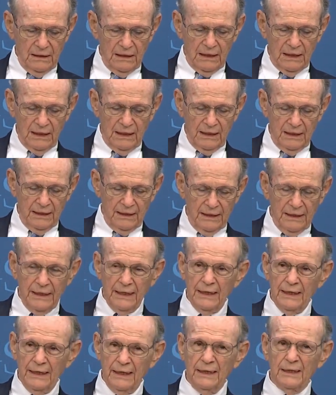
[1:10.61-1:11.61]
Uh, in,
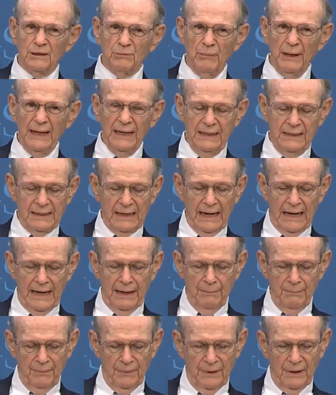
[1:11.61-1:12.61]
in, the
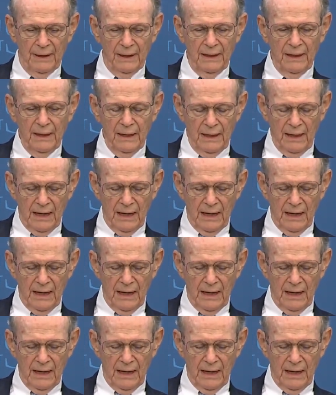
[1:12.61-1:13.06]
meantime, uh,